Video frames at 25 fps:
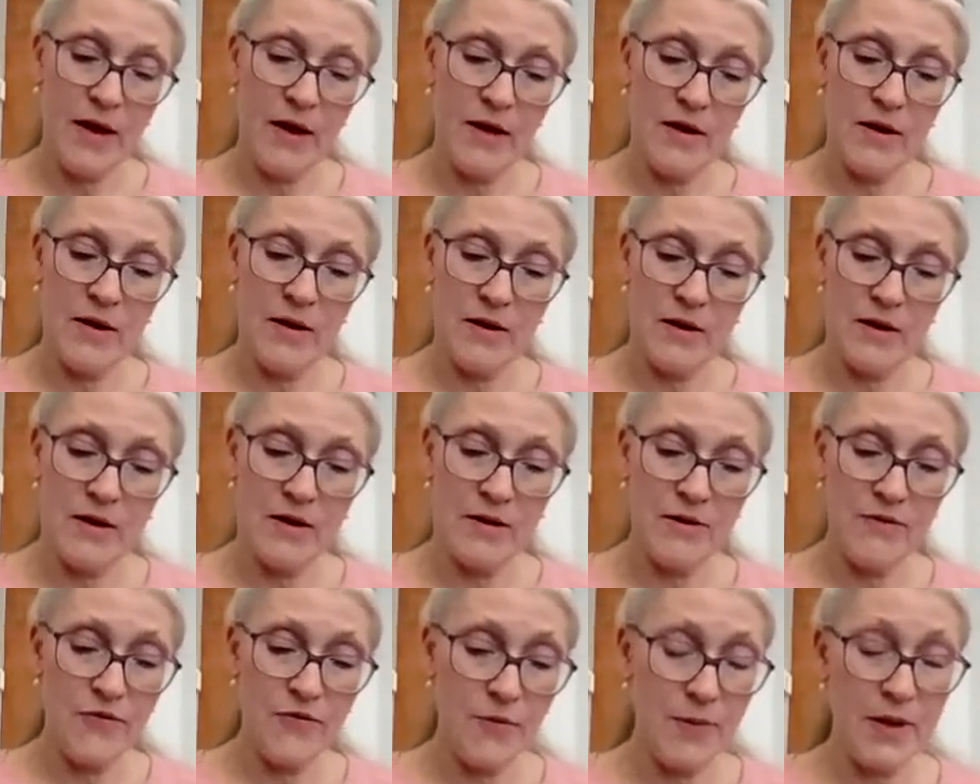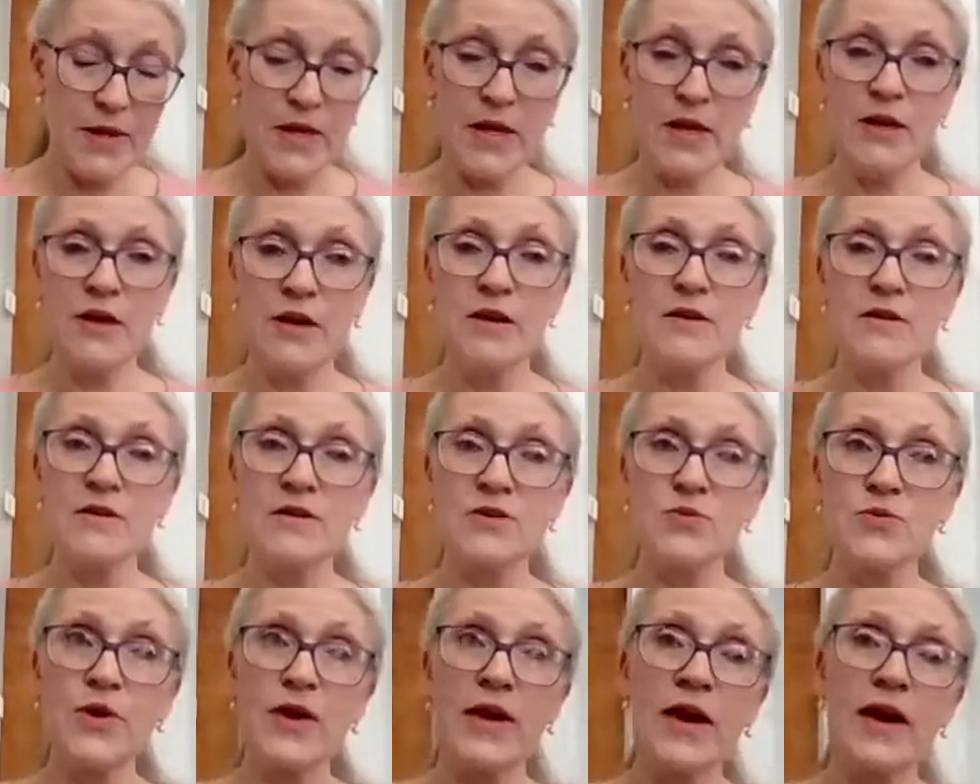For many
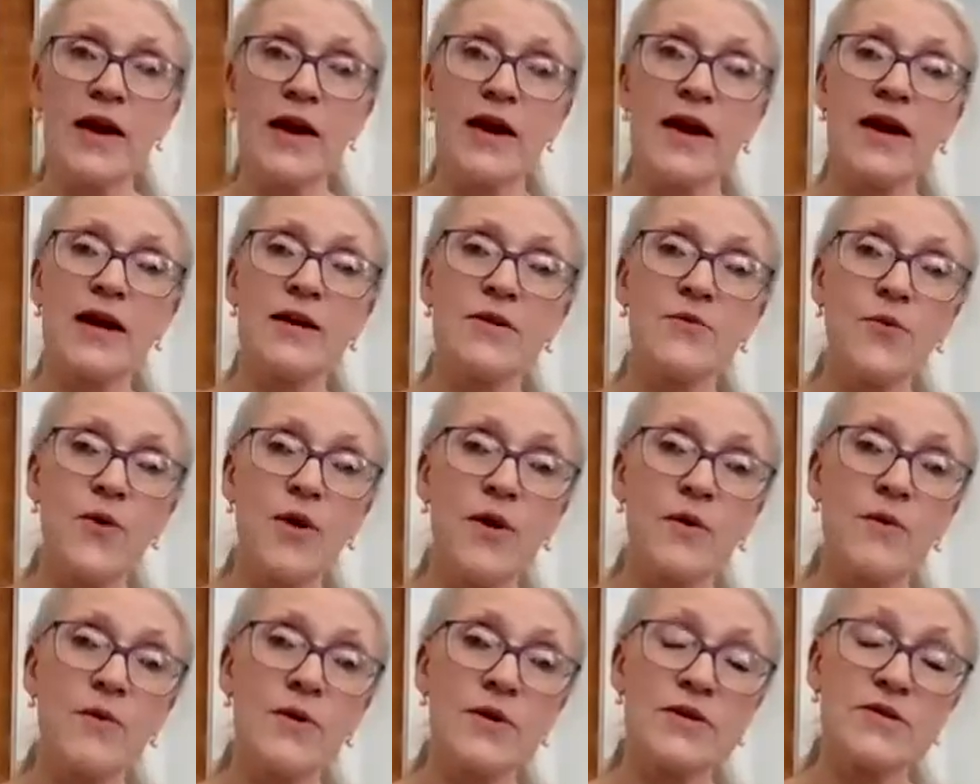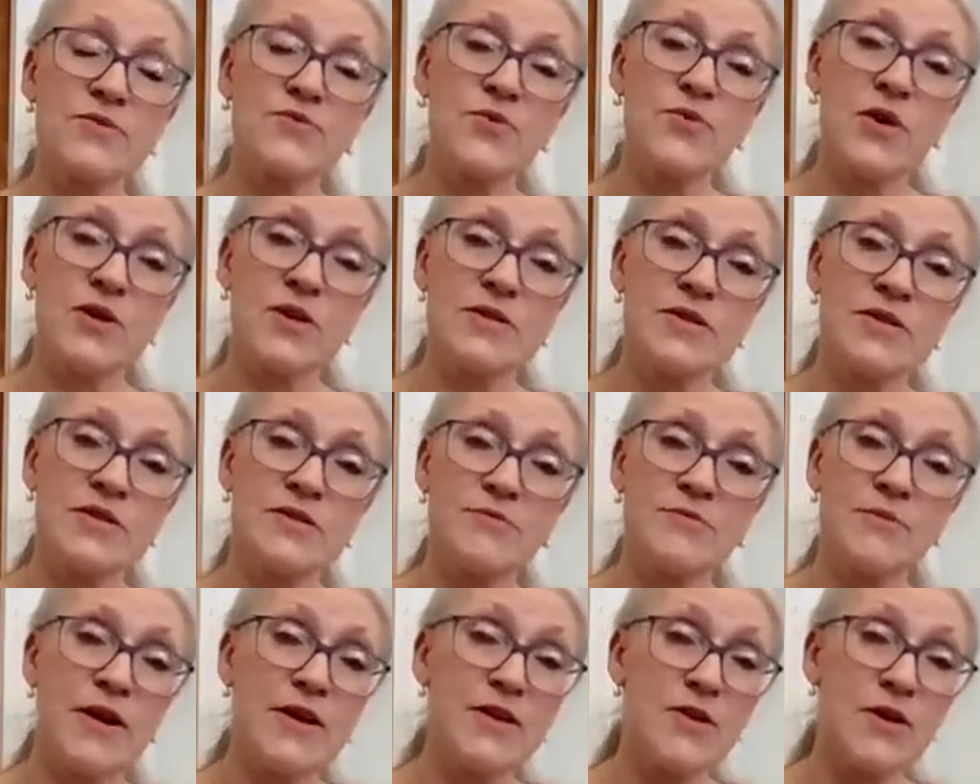years, we had what was
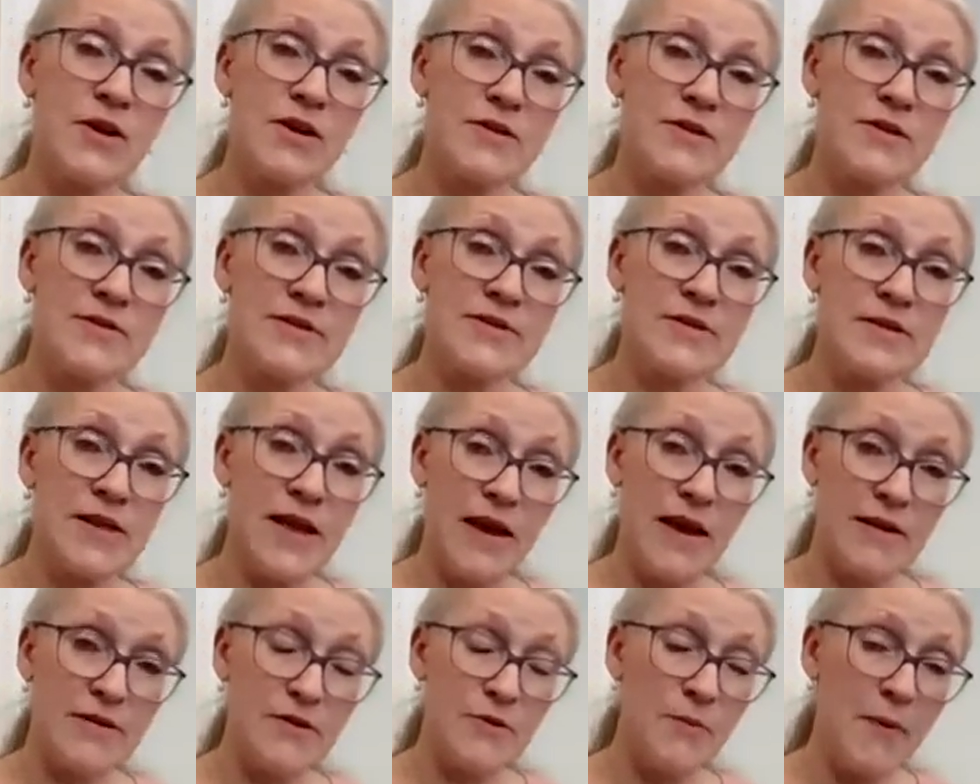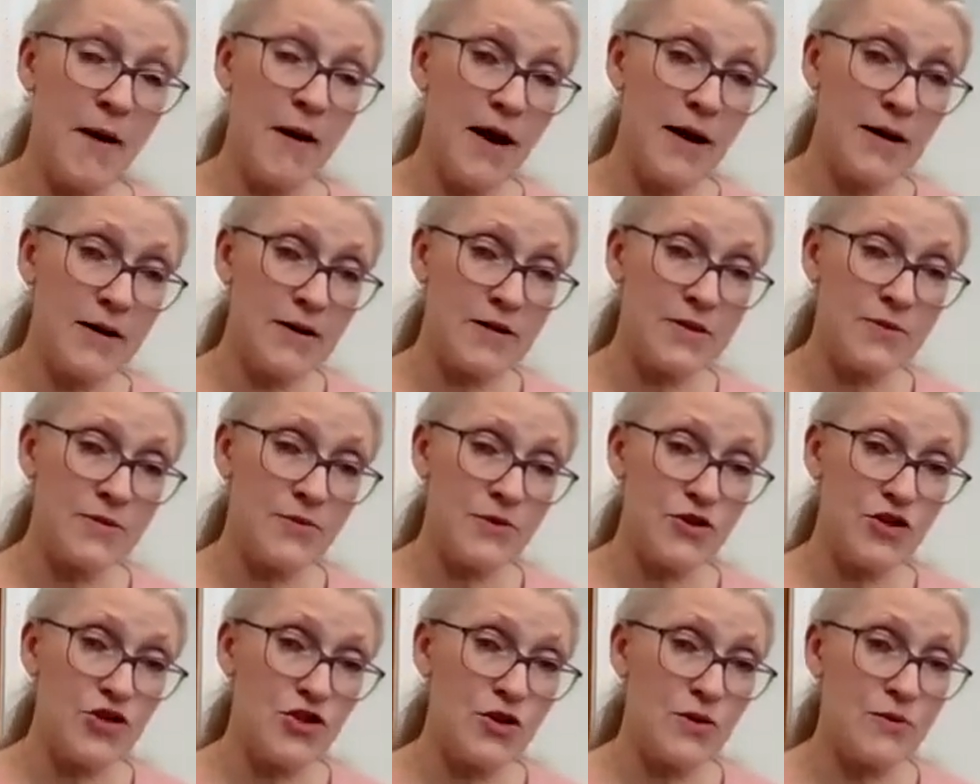once my daughter's sandbox
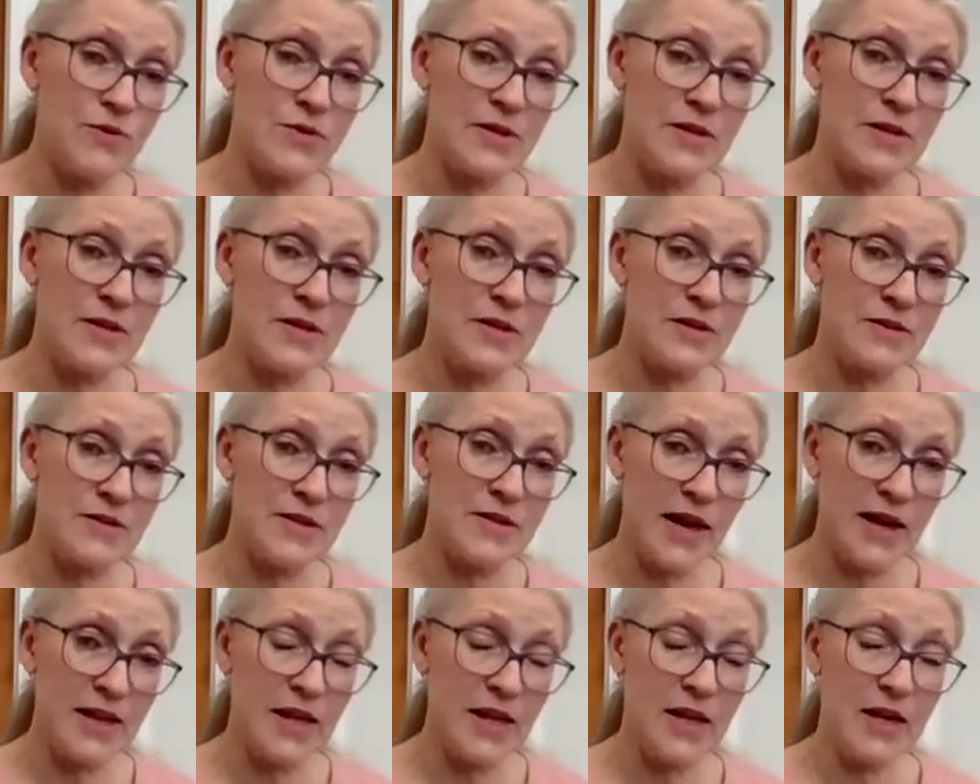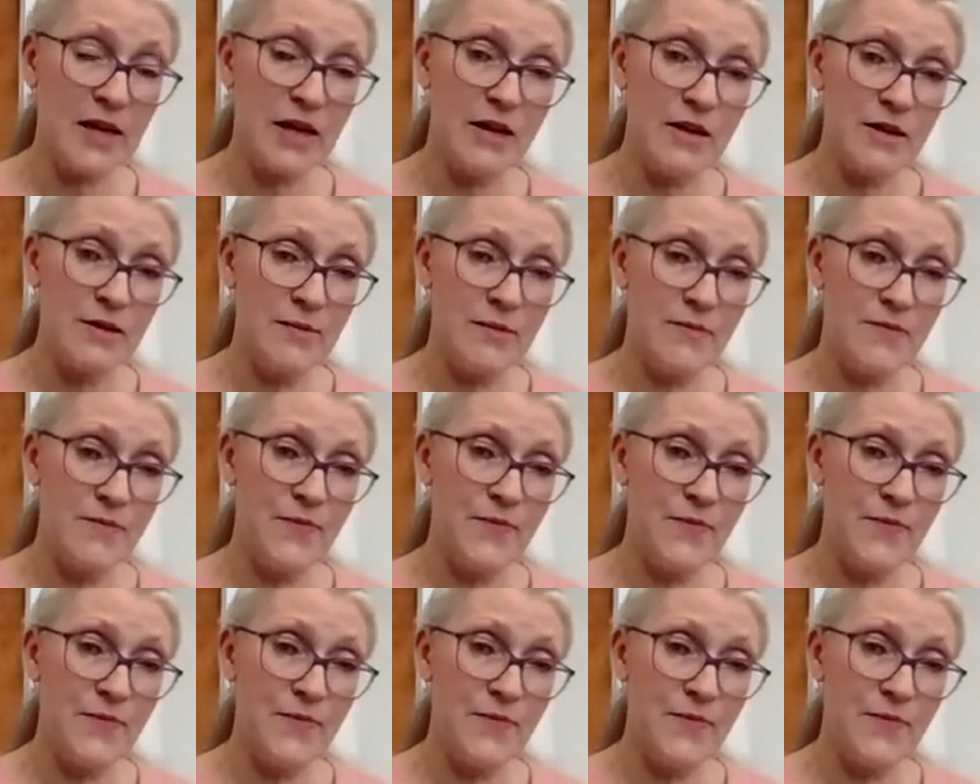when she was a little tiny kid.